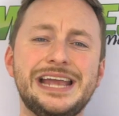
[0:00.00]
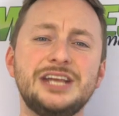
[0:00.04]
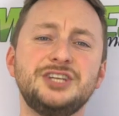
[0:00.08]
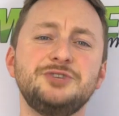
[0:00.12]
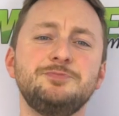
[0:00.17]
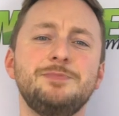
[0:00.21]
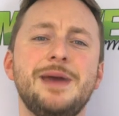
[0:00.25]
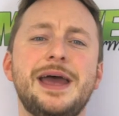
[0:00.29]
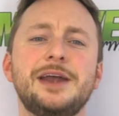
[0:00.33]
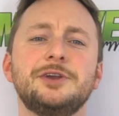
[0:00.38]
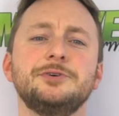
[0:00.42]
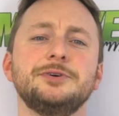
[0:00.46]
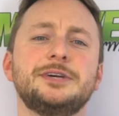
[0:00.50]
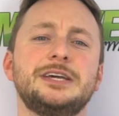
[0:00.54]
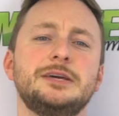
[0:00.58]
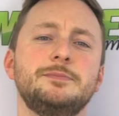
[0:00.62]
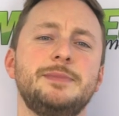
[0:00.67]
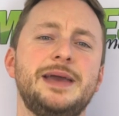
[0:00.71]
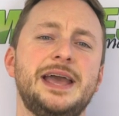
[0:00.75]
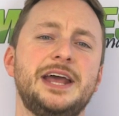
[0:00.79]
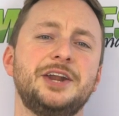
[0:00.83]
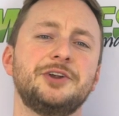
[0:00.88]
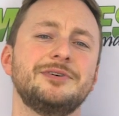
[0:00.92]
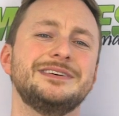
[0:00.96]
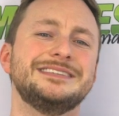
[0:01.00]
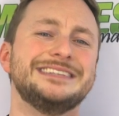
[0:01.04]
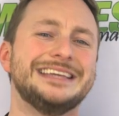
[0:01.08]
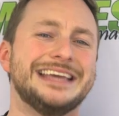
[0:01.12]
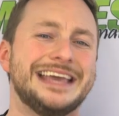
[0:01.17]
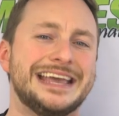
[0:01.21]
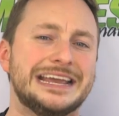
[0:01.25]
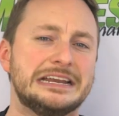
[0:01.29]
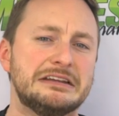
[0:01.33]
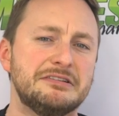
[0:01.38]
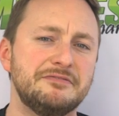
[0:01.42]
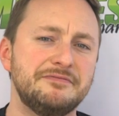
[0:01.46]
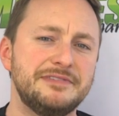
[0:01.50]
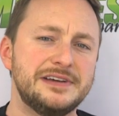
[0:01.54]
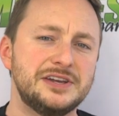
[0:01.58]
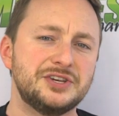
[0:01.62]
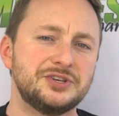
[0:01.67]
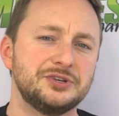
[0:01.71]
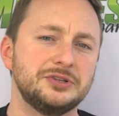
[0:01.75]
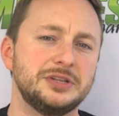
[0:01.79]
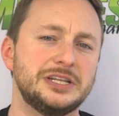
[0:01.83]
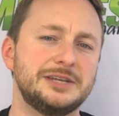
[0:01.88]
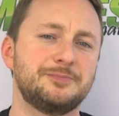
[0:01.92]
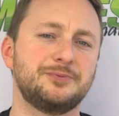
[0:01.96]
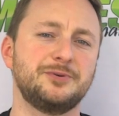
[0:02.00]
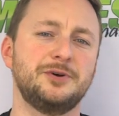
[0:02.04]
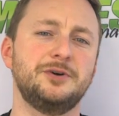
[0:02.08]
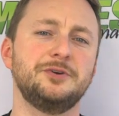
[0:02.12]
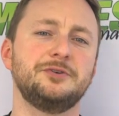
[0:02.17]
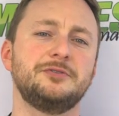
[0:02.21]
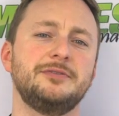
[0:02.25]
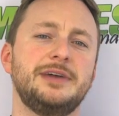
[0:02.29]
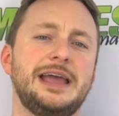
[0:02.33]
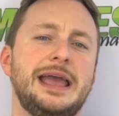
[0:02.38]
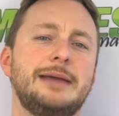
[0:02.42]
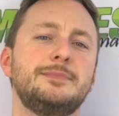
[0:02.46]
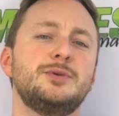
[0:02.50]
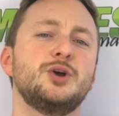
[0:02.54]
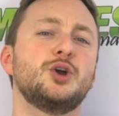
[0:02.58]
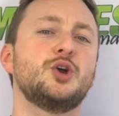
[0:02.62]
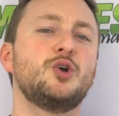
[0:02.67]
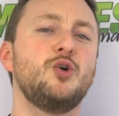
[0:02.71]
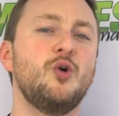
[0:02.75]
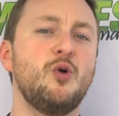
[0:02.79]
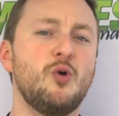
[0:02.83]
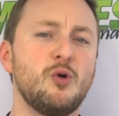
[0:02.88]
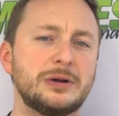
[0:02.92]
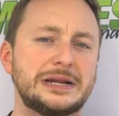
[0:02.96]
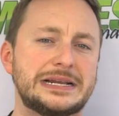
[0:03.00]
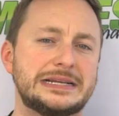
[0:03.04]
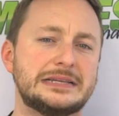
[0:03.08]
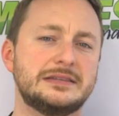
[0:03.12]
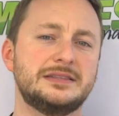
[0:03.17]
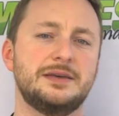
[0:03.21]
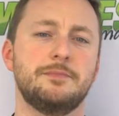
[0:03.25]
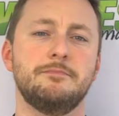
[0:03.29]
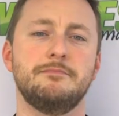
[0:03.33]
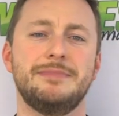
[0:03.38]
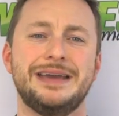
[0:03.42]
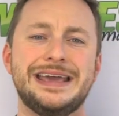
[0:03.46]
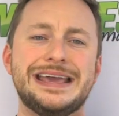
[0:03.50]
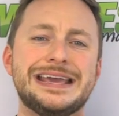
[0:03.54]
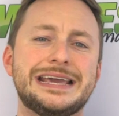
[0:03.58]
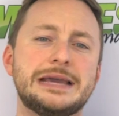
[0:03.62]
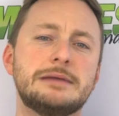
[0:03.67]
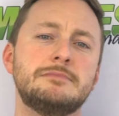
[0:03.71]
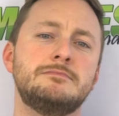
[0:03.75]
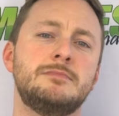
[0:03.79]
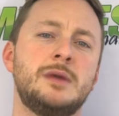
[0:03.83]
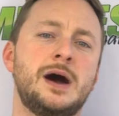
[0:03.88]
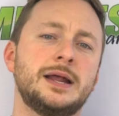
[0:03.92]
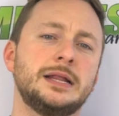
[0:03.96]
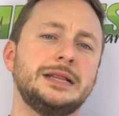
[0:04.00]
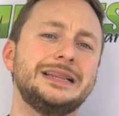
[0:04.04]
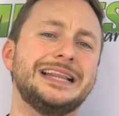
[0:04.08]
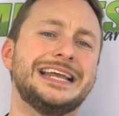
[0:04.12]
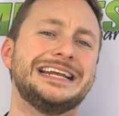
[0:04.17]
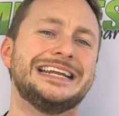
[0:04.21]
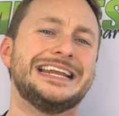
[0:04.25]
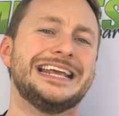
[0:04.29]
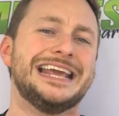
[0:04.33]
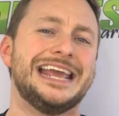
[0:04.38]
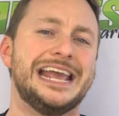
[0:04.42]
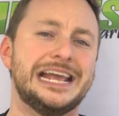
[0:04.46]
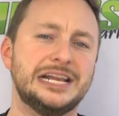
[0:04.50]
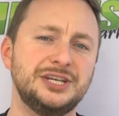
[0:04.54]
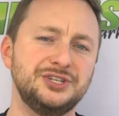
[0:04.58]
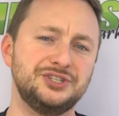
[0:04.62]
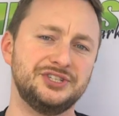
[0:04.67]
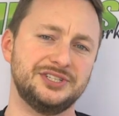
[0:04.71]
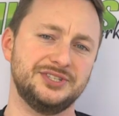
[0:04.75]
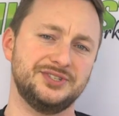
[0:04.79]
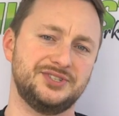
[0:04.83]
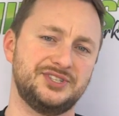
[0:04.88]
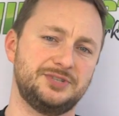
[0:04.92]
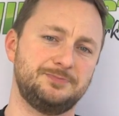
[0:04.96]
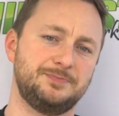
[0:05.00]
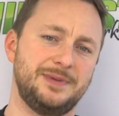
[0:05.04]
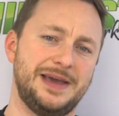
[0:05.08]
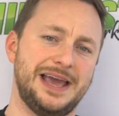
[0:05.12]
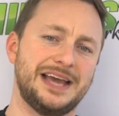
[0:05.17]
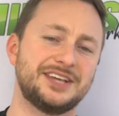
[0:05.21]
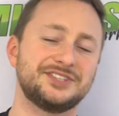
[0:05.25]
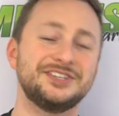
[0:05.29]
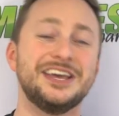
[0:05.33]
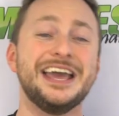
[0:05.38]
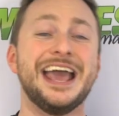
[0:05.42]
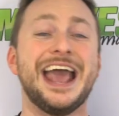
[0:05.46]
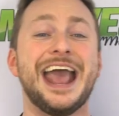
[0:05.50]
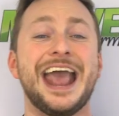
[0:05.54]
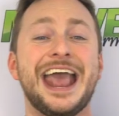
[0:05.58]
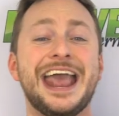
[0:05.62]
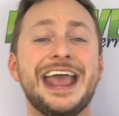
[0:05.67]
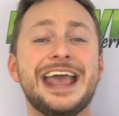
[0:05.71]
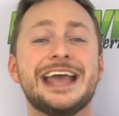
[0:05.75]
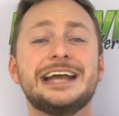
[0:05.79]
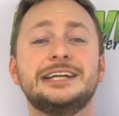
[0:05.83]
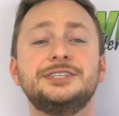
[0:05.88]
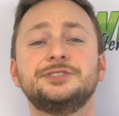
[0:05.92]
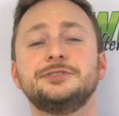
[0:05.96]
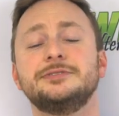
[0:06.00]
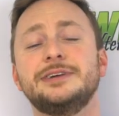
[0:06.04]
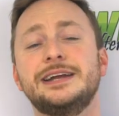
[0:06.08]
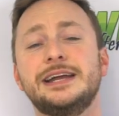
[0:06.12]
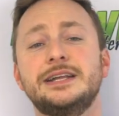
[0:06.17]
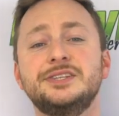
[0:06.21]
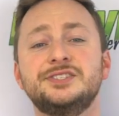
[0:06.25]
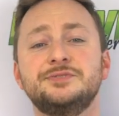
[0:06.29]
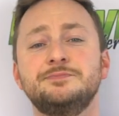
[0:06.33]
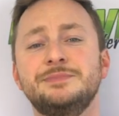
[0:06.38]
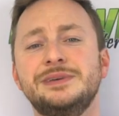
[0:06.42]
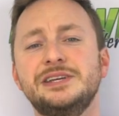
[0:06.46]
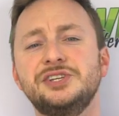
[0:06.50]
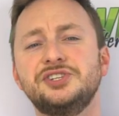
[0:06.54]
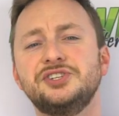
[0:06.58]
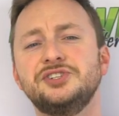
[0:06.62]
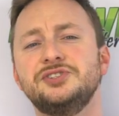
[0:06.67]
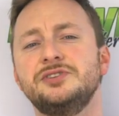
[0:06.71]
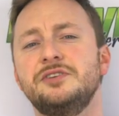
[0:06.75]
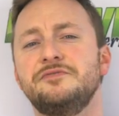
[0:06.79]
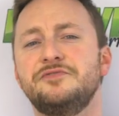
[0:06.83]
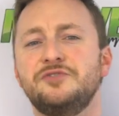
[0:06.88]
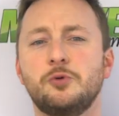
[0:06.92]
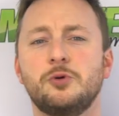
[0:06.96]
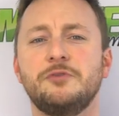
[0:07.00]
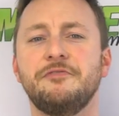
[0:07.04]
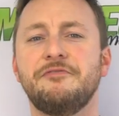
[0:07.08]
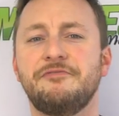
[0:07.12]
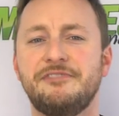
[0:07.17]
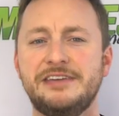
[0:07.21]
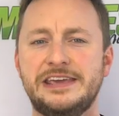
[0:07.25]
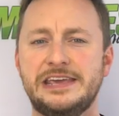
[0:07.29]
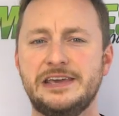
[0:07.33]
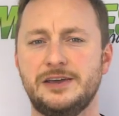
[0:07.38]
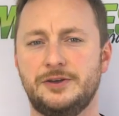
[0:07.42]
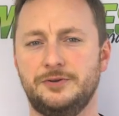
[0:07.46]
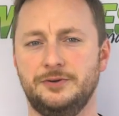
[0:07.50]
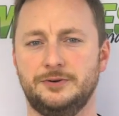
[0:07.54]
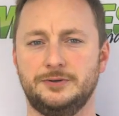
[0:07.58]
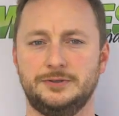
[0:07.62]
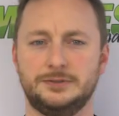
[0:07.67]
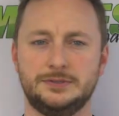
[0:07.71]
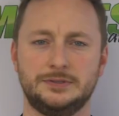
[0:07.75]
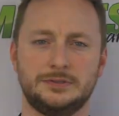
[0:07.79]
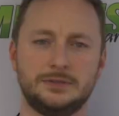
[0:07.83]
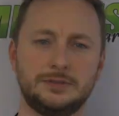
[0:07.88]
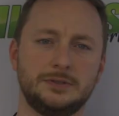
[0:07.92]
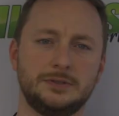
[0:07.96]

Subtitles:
Each Pedal Commander is individually programmed according to the make, model, and engine specs and transmission of your vehicle.